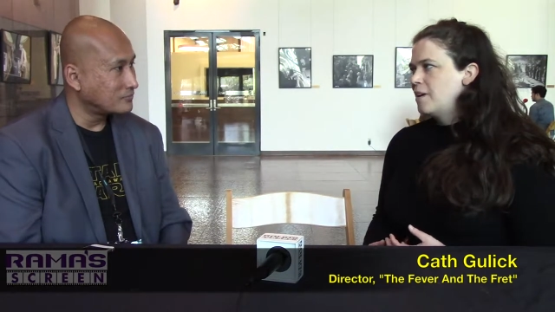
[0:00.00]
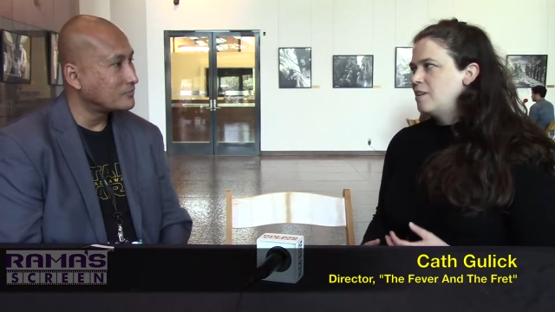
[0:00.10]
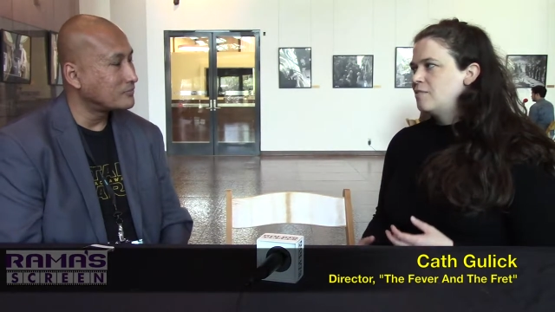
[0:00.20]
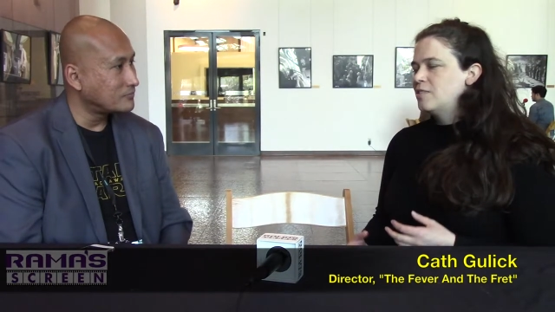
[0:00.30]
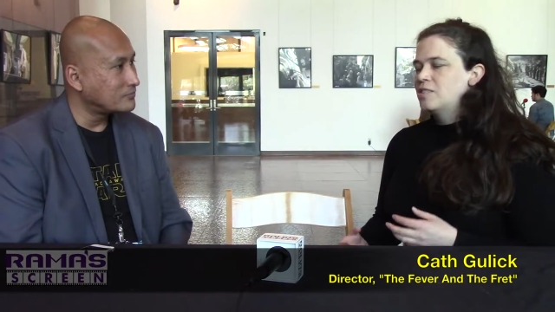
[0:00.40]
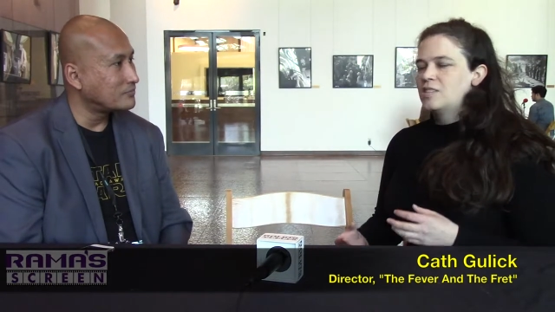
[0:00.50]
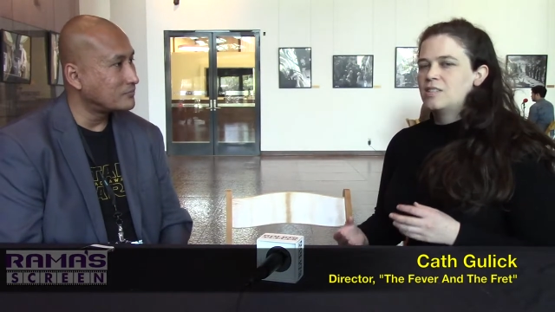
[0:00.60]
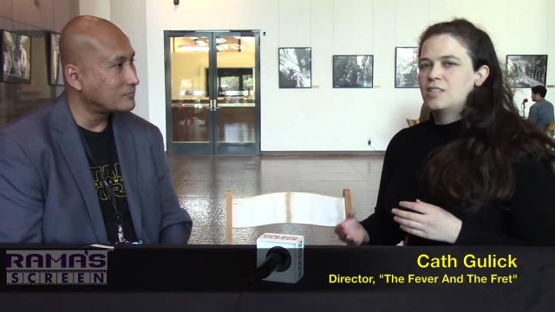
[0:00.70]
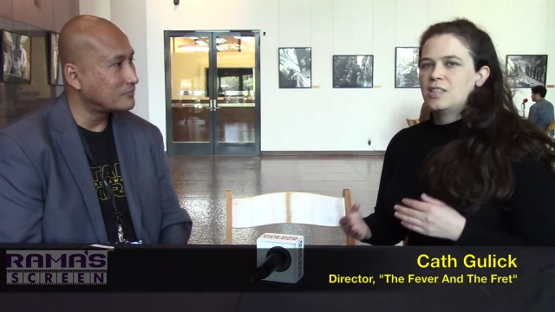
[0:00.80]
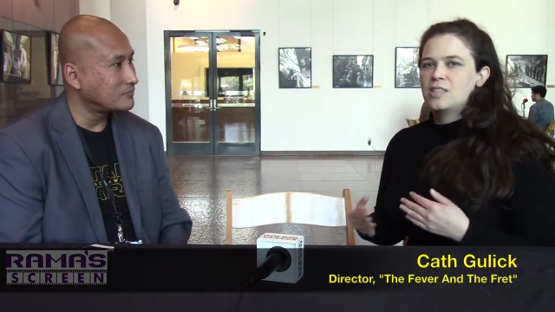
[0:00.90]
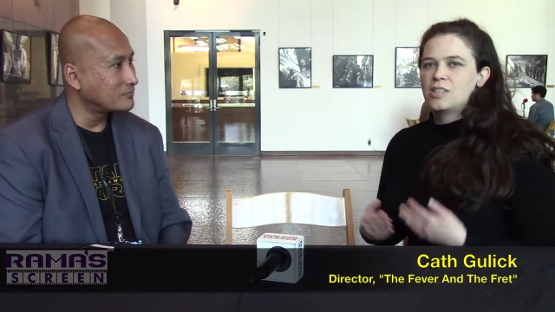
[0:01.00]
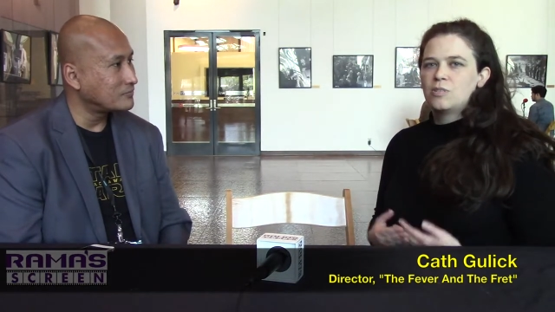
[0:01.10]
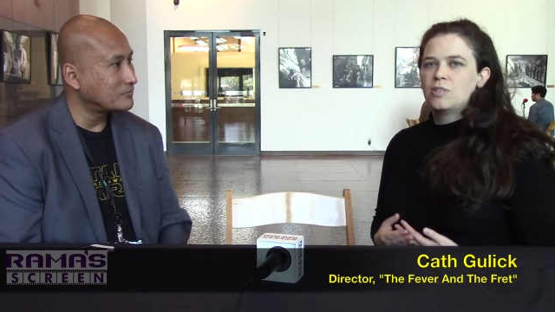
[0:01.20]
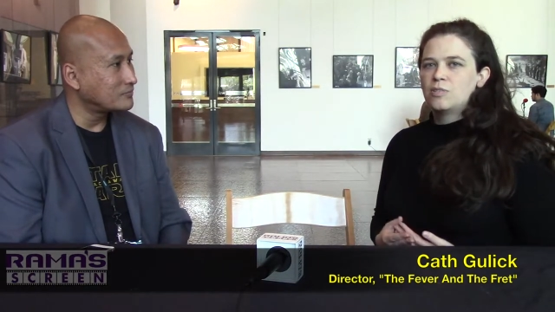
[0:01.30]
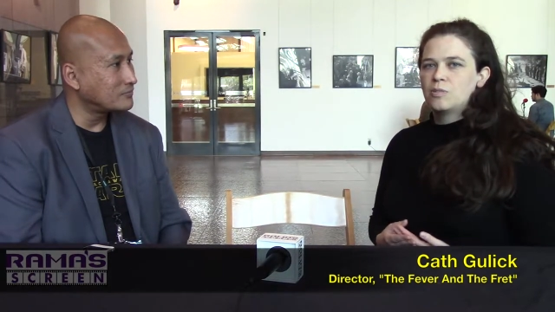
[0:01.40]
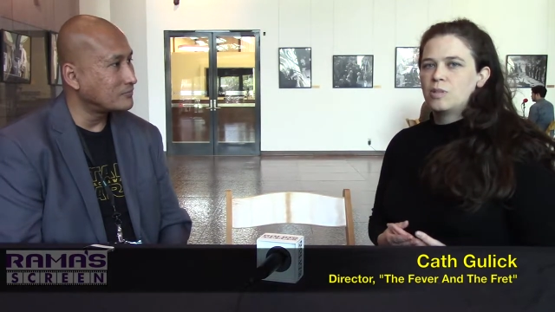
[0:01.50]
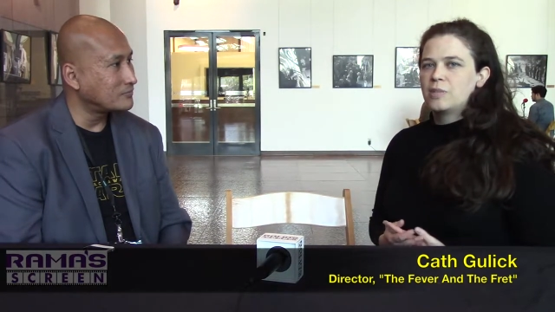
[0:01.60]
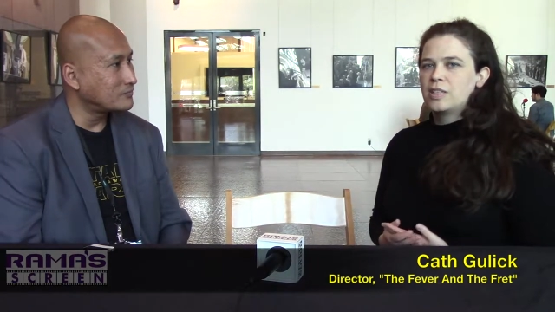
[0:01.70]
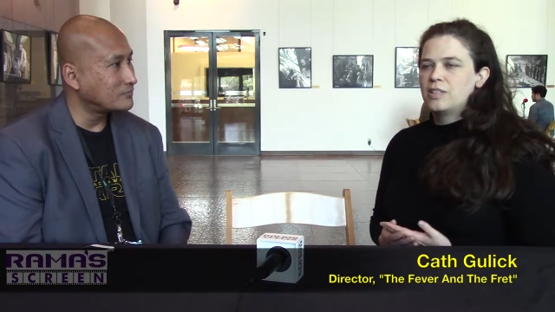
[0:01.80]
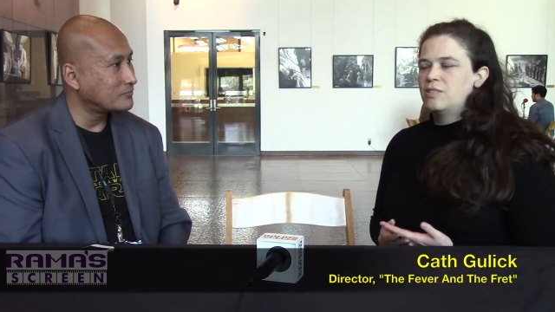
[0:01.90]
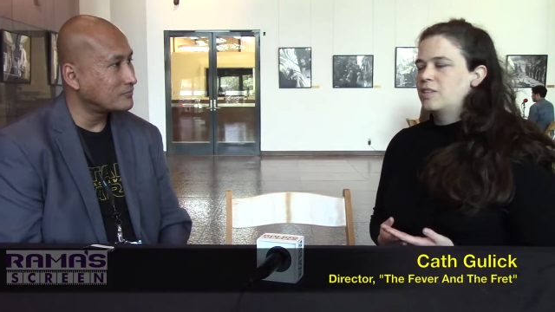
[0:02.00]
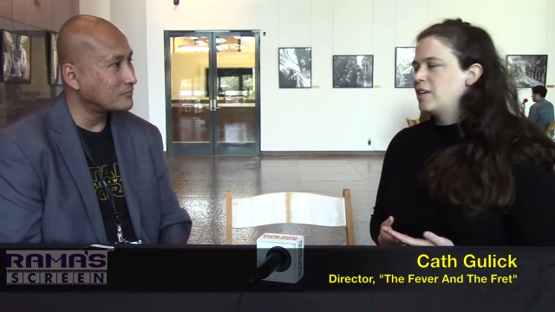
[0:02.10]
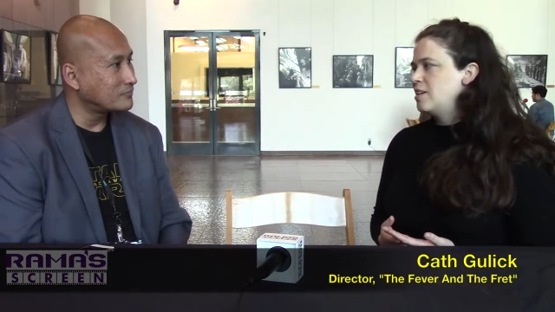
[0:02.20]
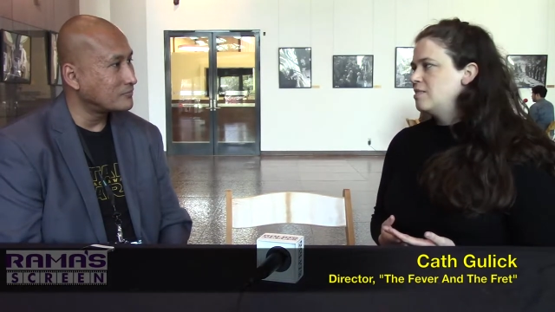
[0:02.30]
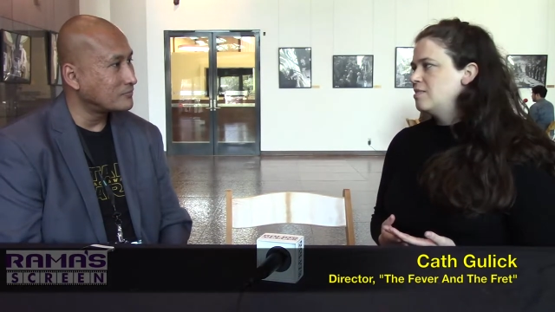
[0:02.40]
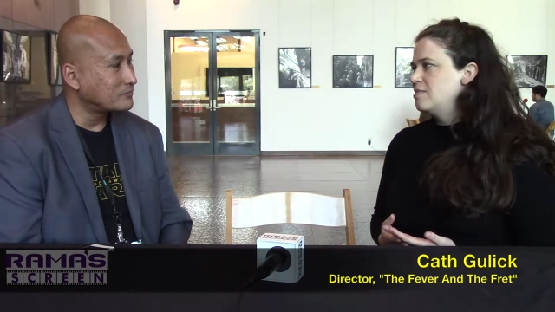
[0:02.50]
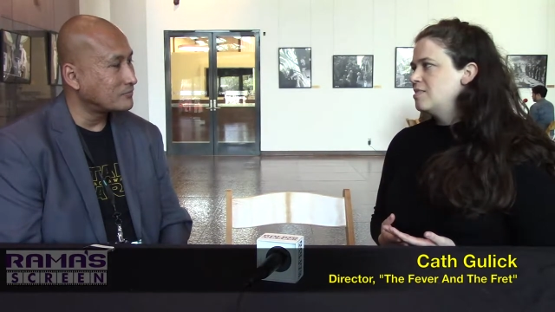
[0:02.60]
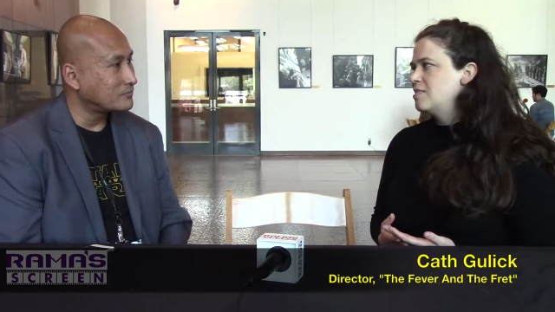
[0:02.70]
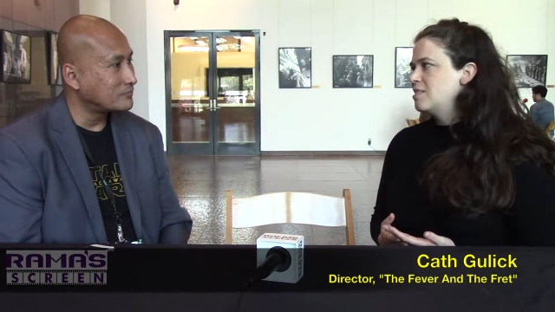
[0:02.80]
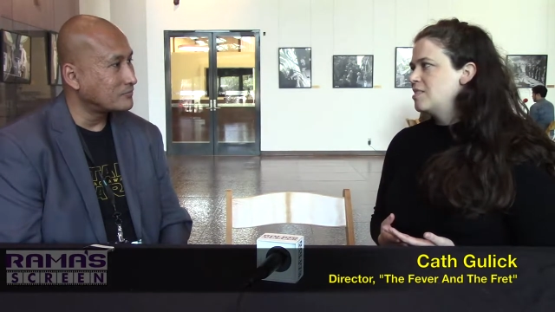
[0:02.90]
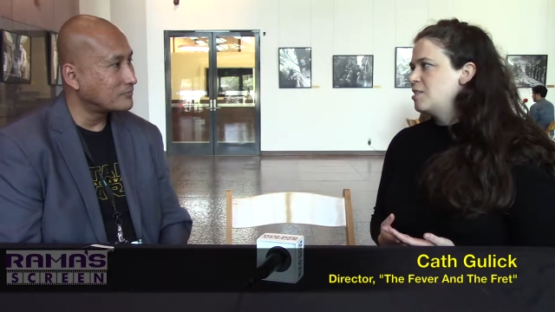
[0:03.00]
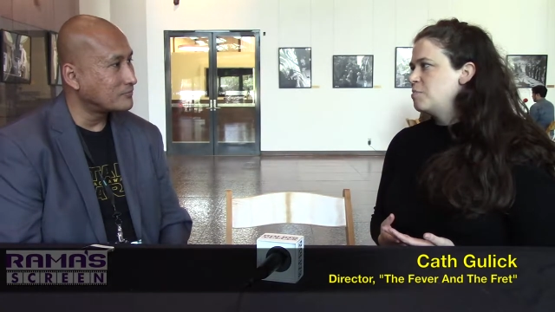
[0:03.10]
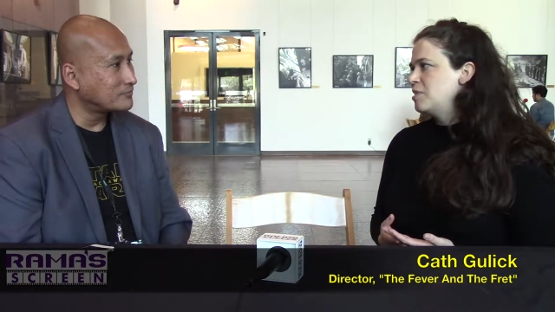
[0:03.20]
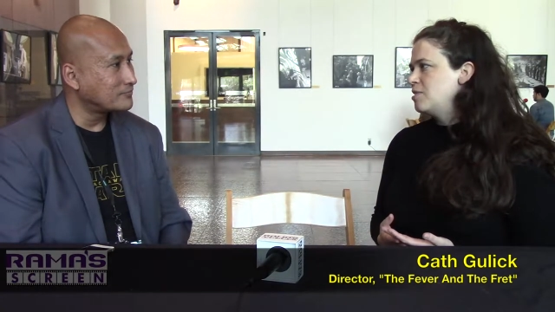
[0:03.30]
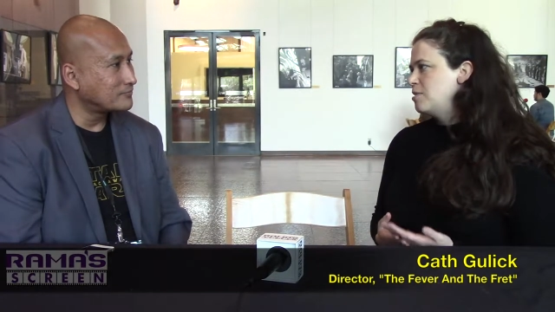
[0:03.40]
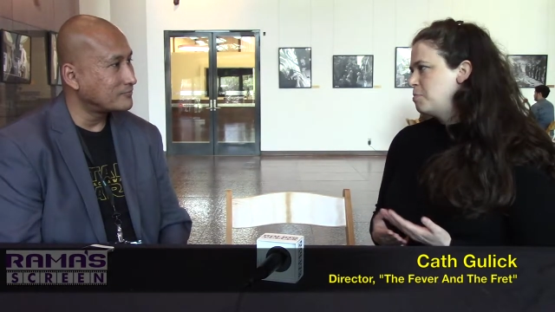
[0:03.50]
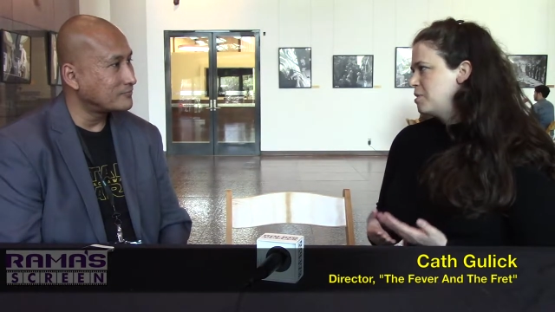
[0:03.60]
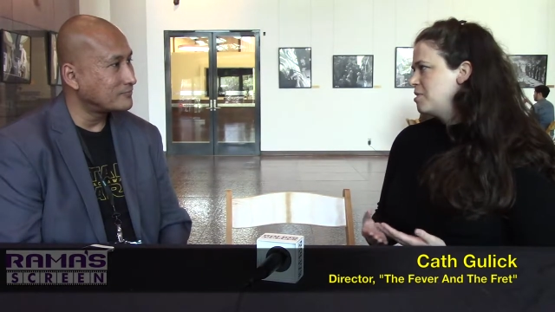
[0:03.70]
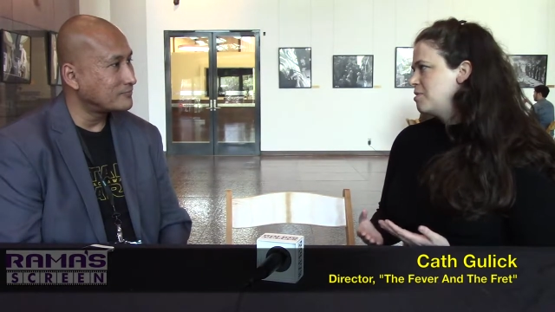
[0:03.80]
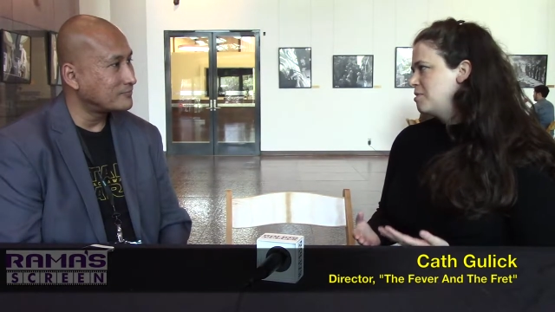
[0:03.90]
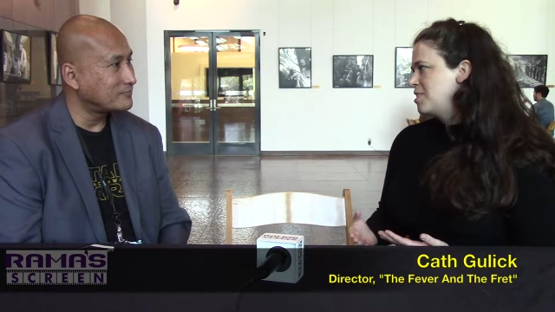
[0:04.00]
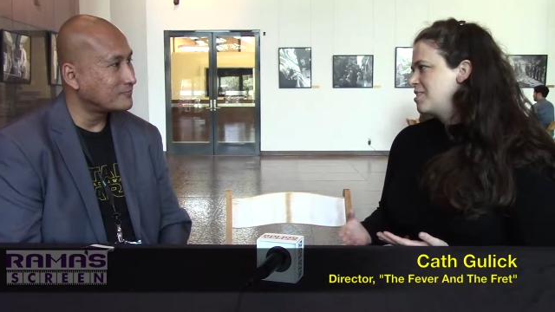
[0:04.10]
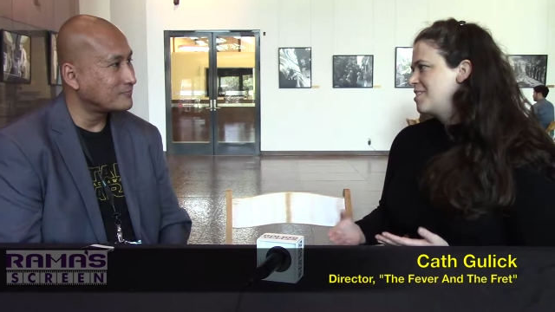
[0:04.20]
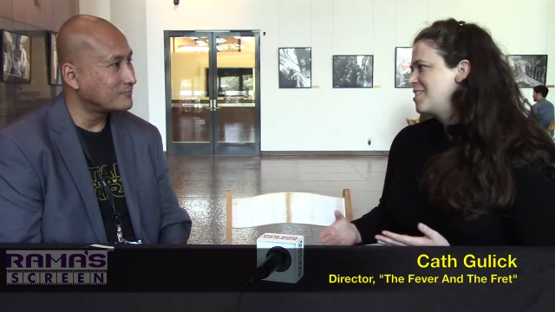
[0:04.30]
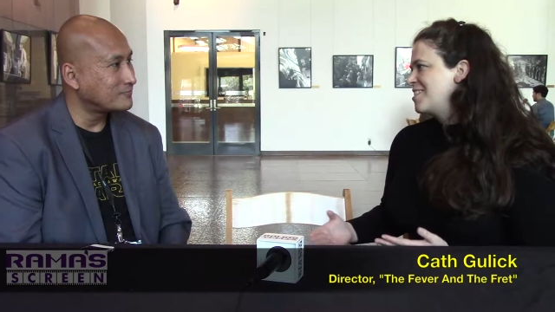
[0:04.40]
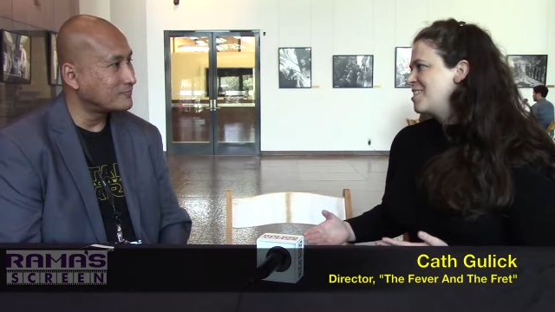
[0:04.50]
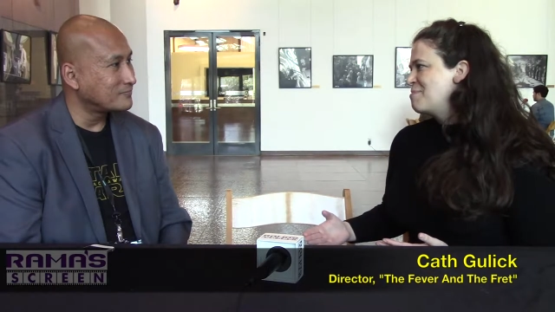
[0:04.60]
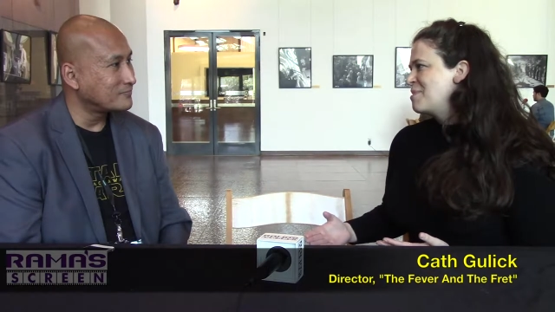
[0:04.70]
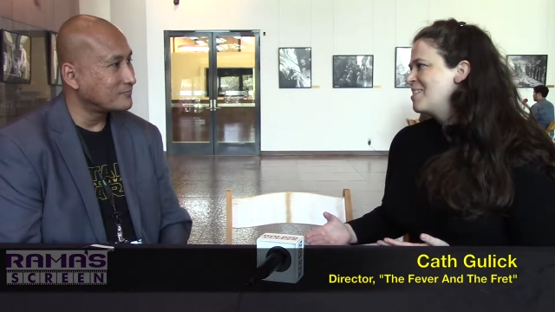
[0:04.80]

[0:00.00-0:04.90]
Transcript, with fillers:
Speaker 1: And at first, it's so overwhelming that you can't sleep, and you're a person who does not sleep.